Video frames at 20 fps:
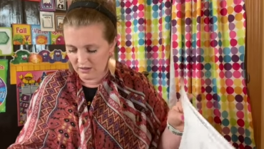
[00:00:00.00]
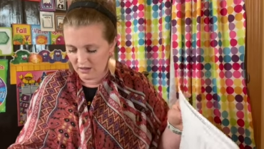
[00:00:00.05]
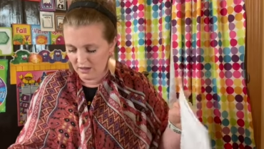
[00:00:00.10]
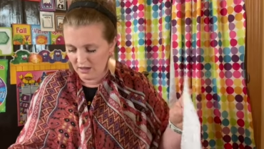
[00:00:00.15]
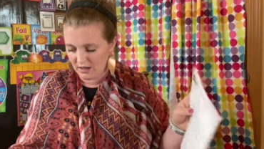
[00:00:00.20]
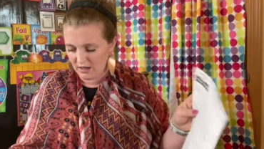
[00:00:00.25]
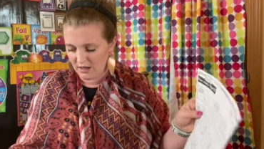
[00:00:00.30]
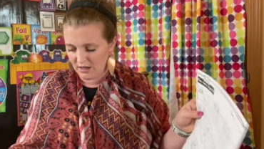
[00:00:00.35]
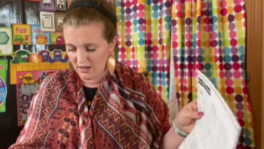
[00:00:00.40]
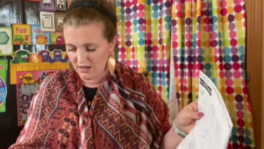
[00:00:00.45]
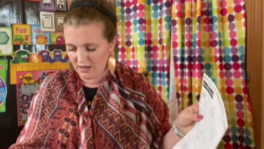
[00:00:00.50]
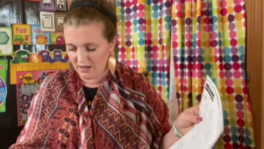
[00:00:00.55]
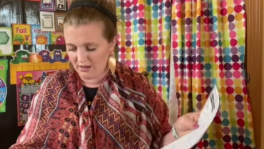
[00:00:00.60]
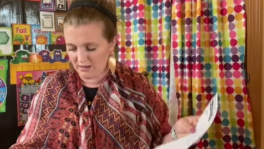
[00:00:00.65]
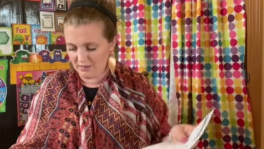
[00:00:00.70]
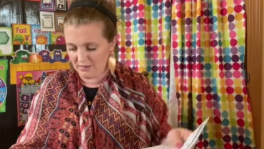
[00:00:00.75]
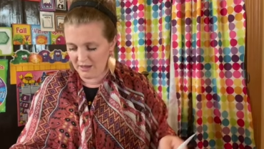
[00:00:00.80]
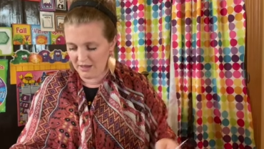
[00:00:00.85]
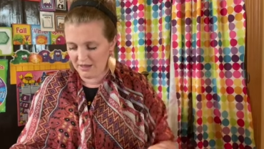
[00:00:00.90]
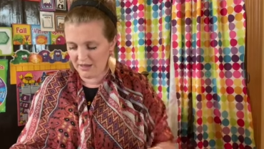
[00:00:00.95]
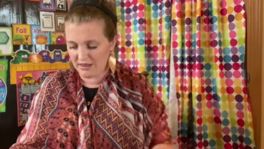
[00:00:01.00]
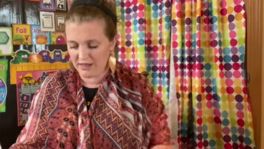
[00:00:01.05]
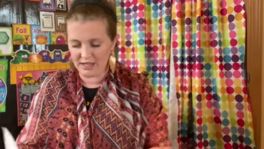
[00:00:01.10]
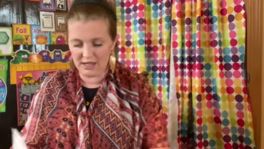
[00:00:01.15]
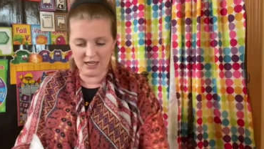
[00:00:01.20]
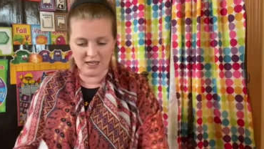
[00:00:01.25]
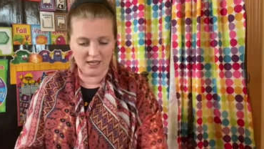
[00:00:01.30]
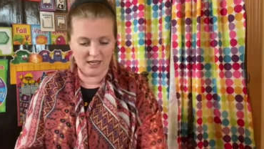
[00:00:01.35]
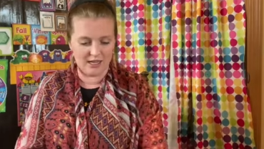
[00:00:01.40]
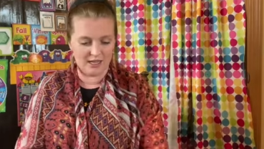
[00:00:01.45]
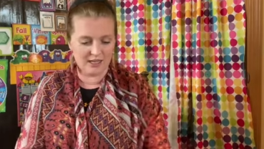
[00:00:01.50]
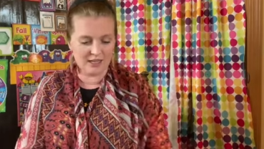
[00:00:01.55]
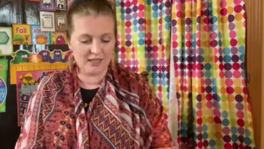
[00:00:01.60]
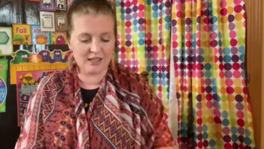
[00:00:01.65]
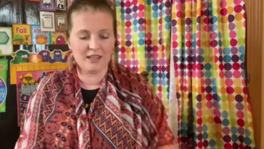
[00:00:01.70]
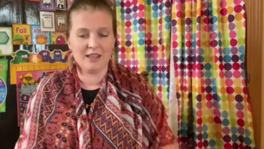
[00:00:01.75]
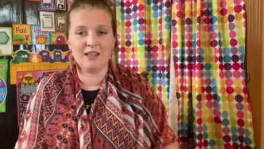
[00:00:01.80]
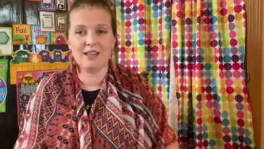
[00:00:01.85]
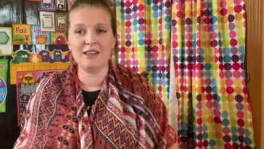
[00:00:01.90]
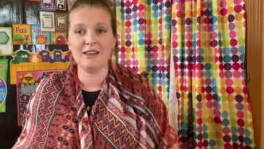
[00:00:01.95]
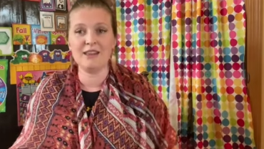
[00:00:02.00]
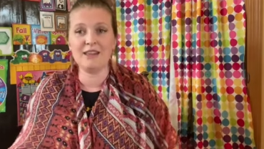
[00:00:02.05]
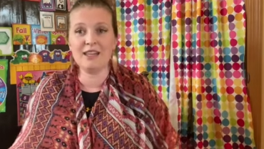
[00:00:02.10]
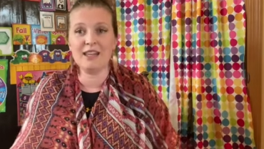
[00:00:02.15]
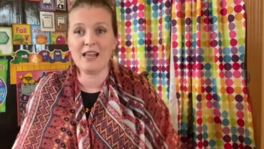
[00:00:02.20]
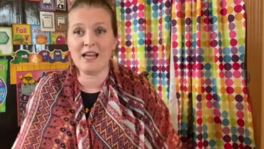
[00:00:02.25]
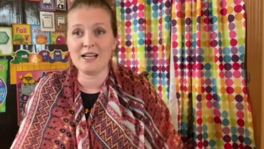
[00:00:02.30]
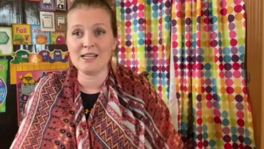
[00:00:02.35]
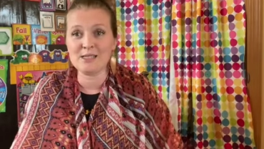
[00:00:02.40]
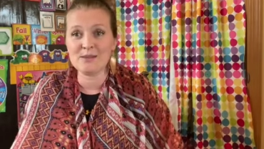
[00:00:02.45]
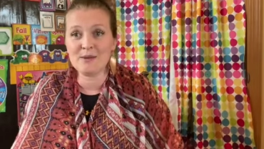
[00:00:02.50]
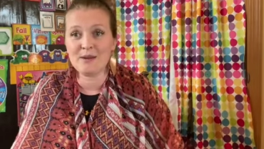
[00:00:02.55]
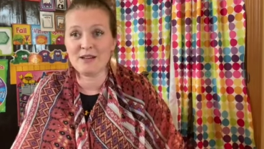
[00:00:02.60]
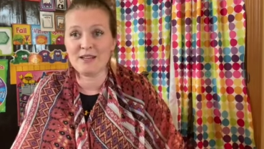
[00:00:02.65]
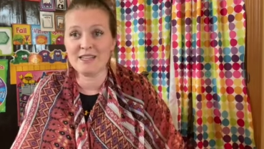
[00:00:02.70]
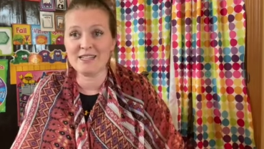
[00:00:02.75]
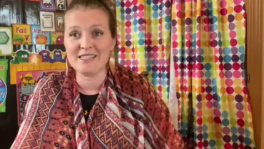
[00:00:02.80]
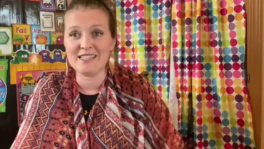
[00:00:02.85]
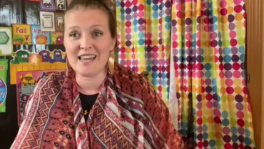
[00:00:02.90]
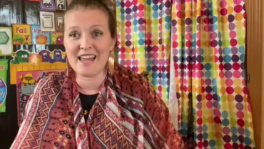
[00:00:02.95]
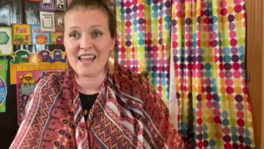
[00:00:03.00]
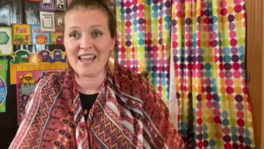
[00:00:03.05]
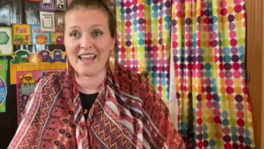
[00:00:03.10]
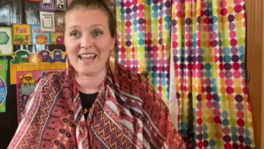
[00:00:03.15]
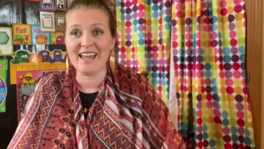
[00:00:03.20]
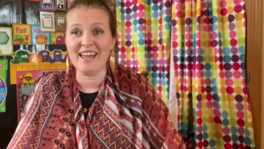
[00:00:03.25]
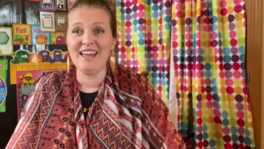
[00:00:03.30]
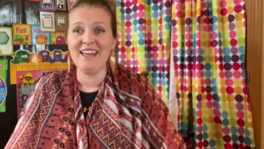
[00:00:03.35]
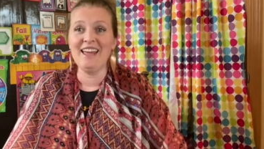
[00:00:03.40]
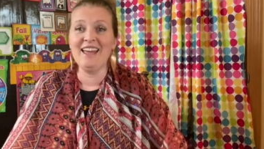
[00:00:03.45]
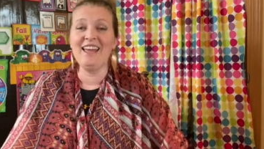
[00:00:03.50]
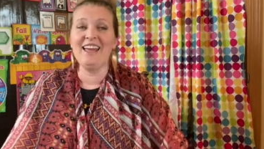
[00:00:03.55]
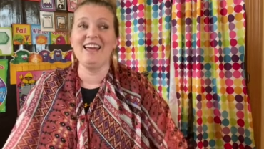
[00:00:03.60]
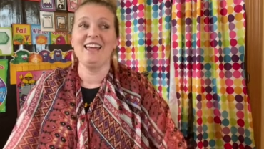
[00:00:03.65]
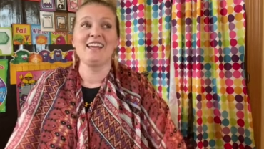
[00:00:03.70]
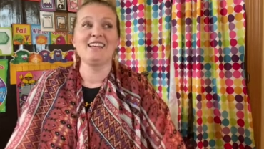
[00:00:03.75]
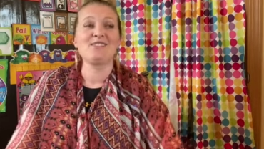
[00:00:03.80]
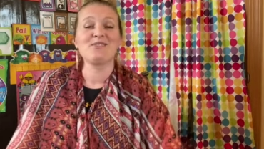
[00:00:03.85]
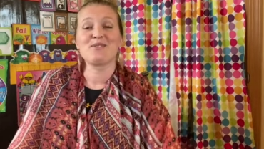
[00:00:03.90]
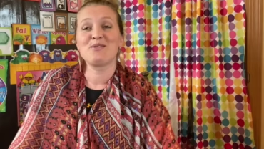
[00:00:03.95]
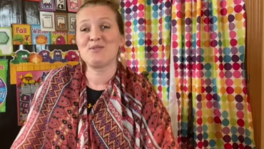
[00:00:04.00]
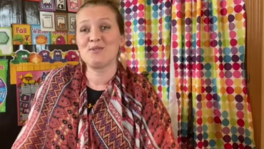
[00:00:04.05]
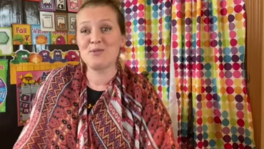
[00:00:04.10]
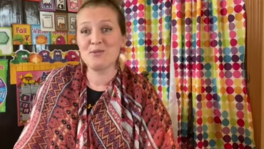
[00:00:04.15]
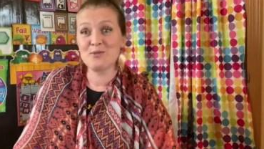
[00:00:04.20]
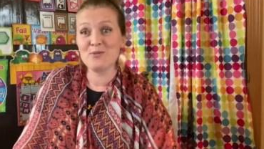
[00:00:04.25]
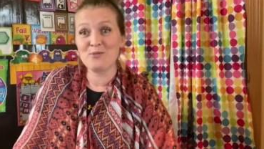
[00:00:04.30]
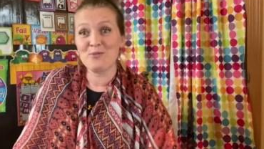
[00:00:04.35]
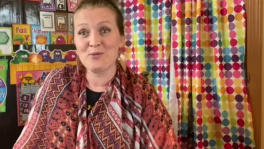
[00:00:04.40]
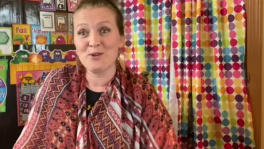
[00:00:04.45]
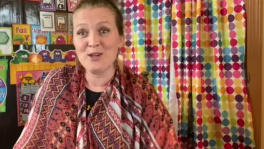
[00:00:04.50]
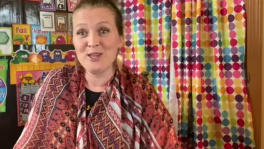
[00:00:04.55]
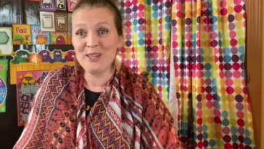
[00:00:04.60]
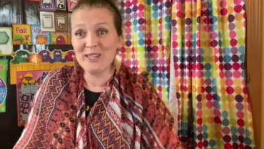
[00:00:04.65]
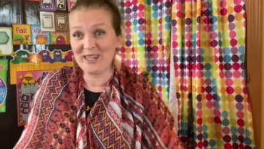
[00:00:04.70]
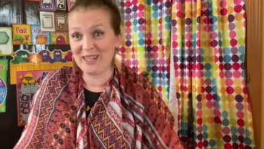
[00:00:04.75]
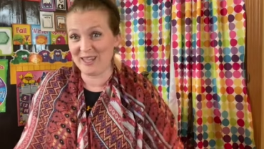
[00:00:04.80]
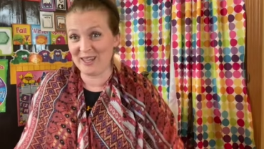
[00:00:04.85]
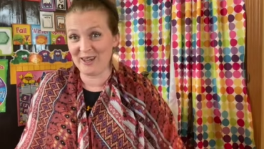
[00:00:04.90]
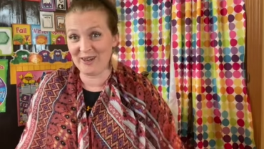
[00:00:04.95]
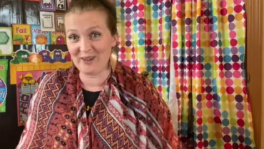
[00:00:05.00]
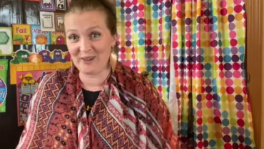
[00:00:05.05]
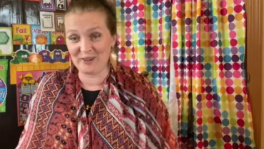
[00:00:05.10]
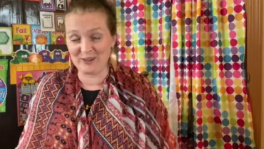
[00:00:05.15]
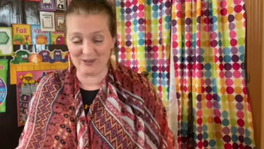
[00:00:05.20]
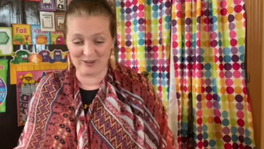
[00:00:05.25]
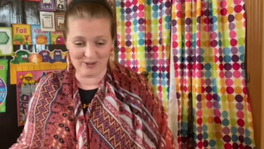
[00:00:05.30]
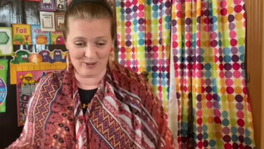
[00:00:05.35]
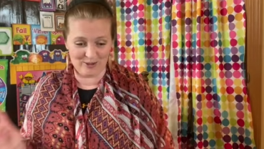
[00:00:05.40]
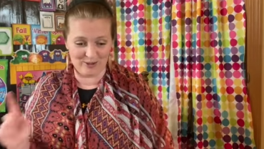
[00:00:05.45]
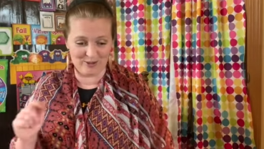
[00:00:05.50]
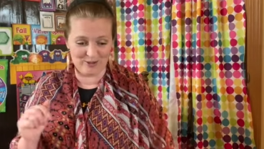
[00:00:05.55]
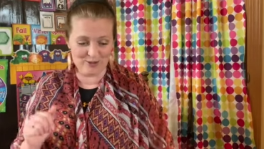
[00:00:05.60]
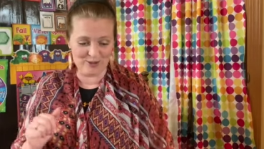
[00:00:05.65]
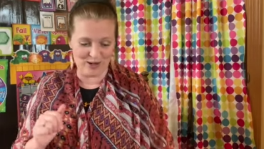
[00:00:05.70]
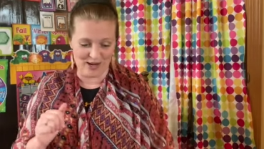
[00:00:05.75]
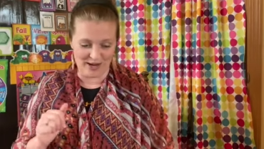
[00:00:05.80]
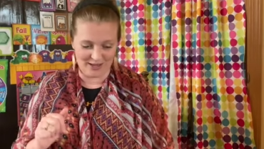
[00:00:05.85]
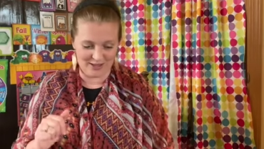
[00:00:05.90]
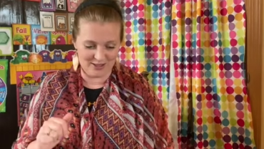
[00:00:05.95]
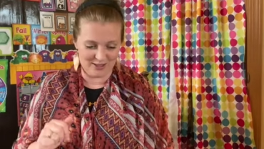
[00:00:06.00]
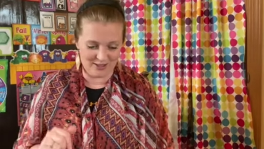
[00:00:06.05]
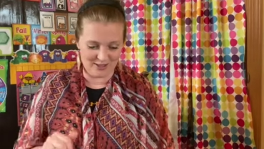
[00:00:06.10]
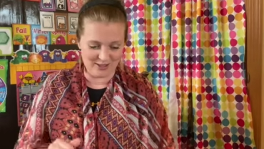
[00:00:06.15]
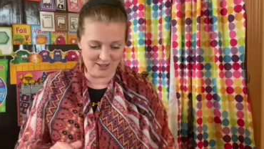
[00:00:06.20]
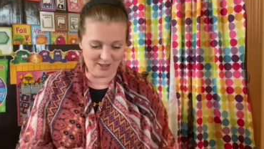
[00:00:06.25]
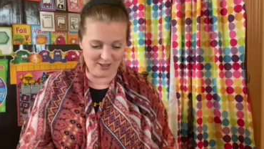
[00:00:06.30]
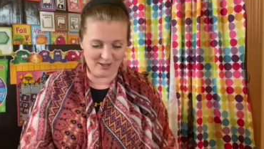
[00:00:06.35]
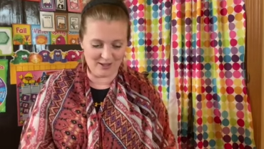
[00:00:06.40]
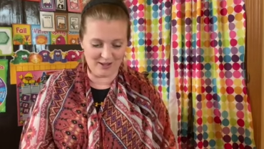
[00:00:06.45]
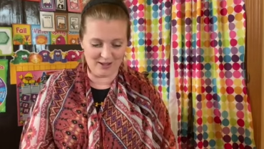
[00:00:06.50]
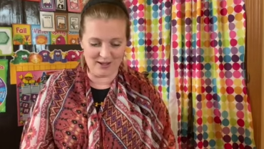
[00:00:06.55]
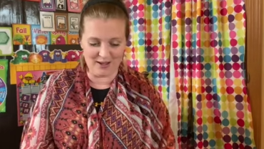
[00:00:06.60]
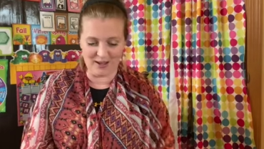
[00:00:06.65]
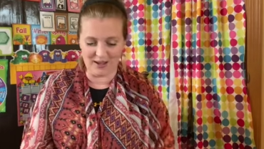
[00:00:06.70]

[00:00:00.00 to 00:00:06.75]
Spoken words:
And then the last part of the day is we're gonna do a really cute little tractor